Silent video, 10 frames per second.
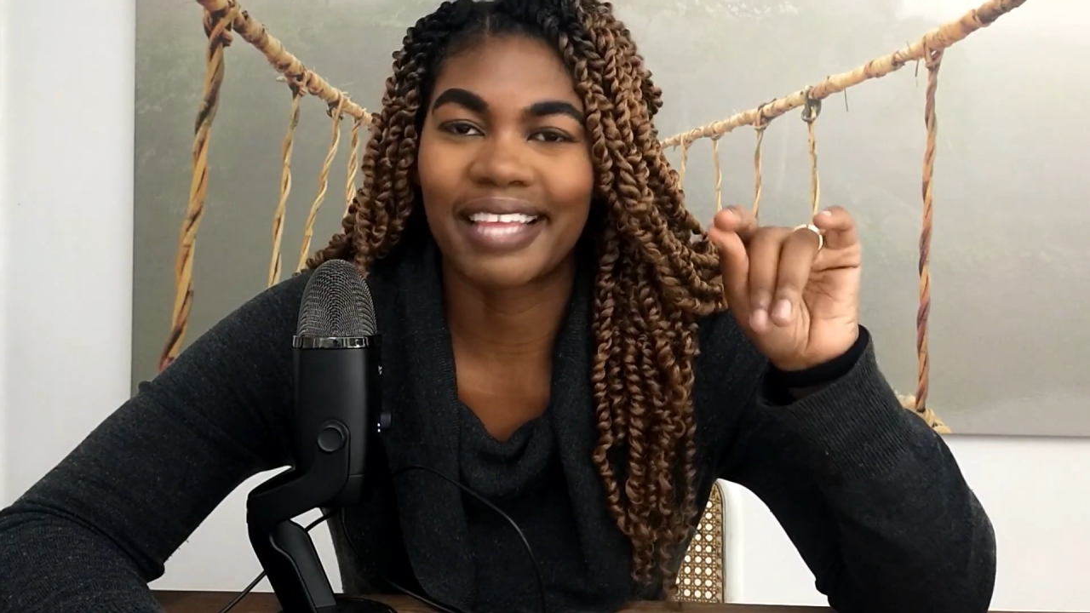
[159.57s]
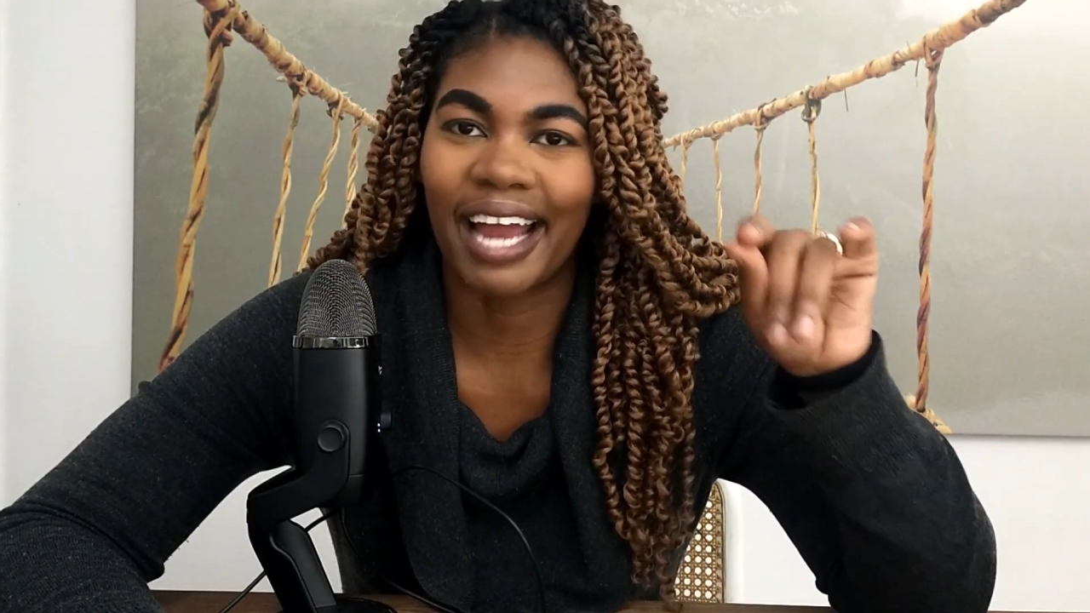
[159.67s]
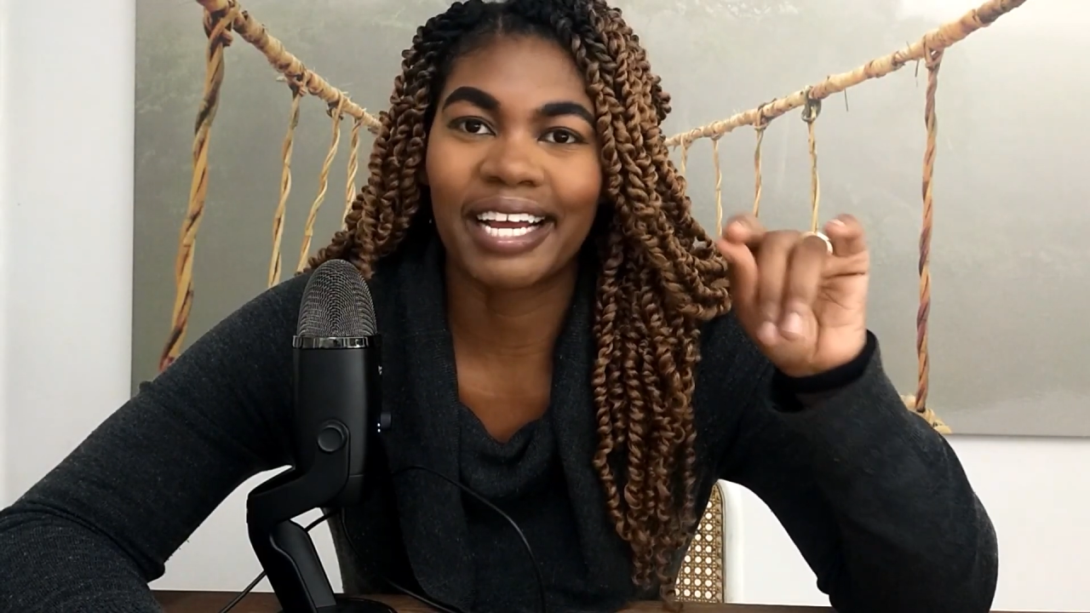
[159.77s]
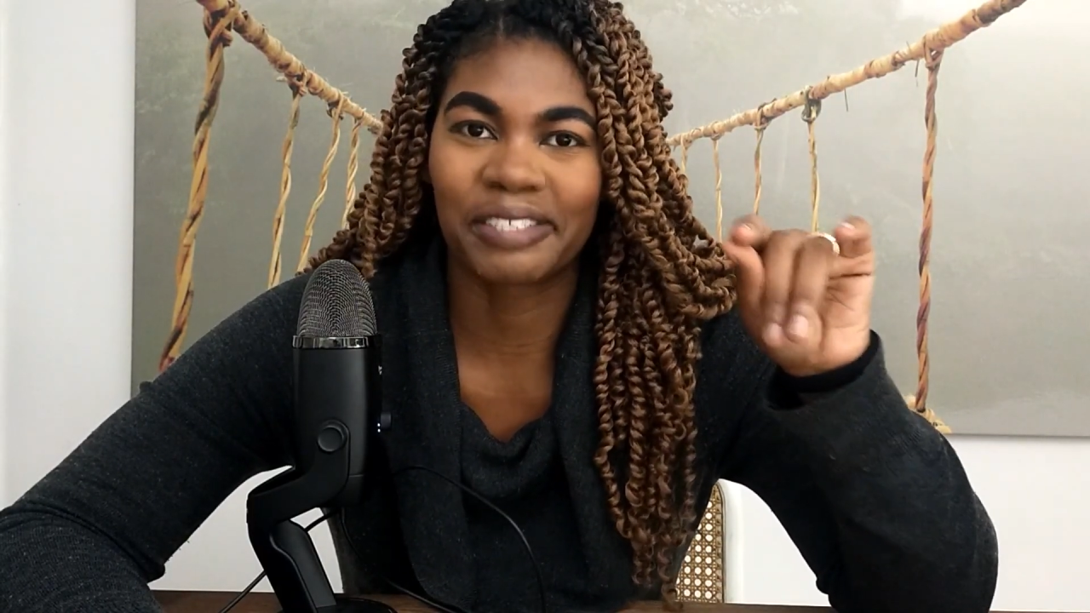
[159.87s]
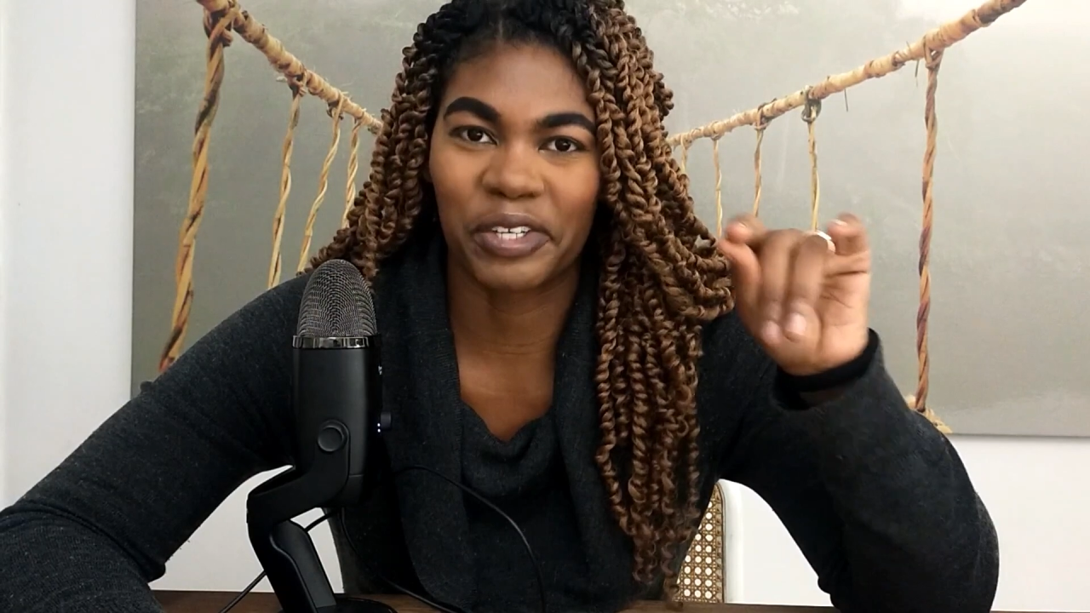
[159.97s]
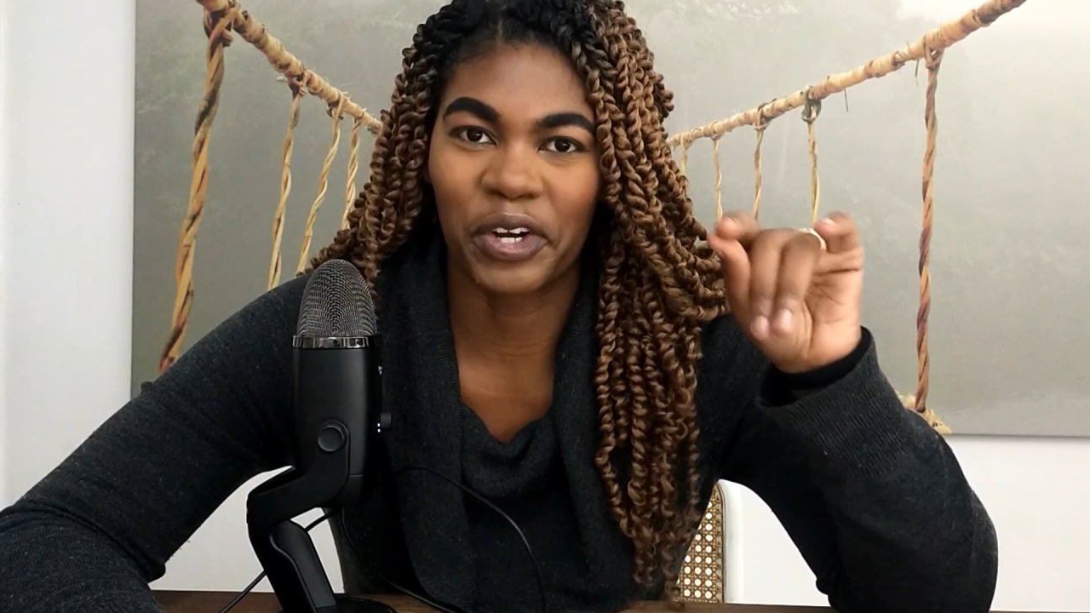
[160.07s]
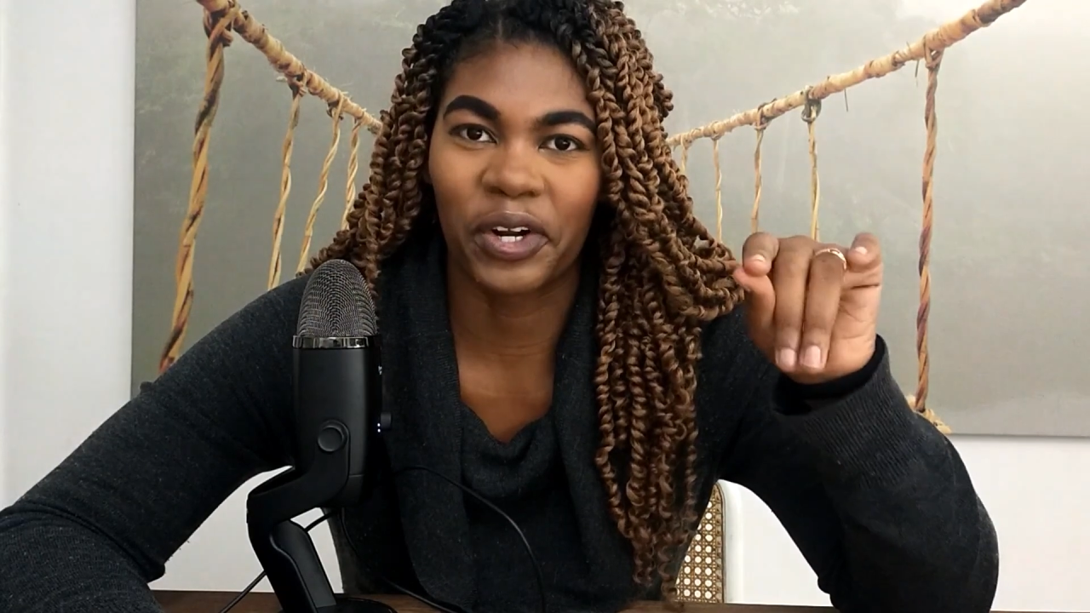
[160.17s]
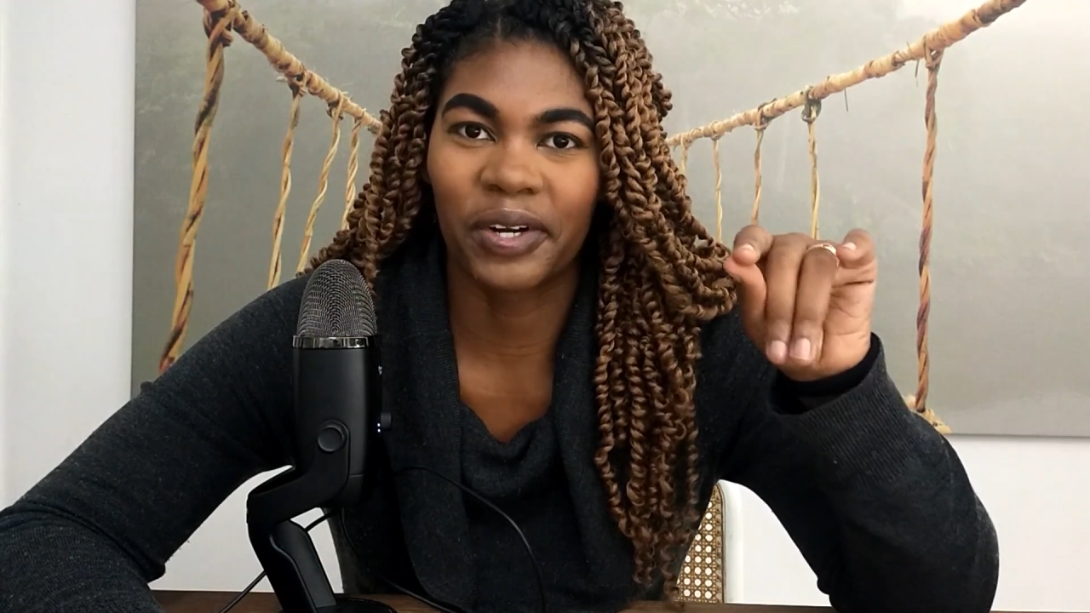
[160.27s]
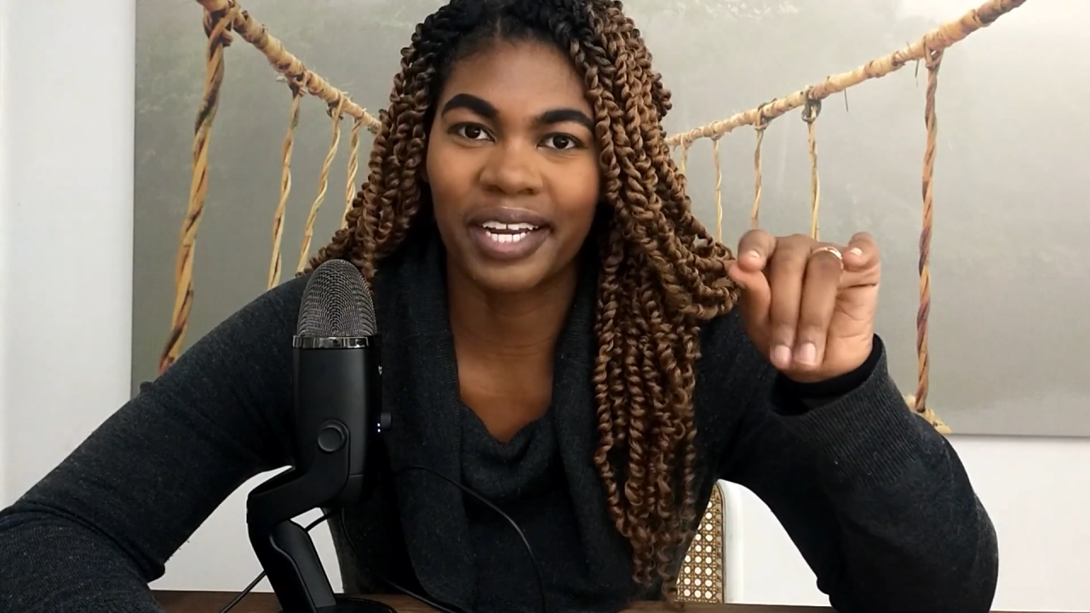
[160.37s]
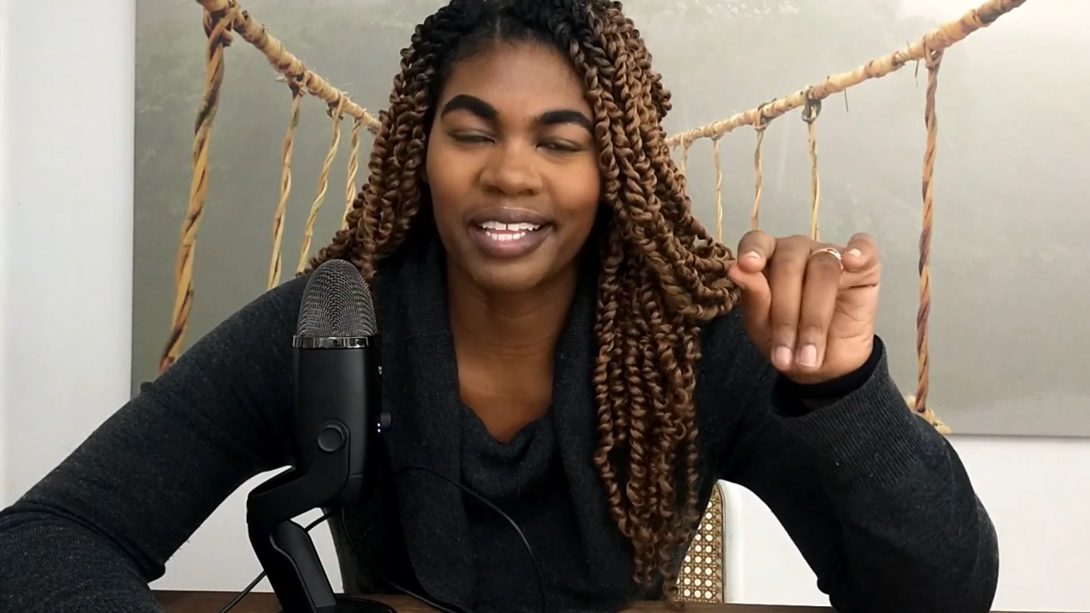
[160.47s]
that has occurred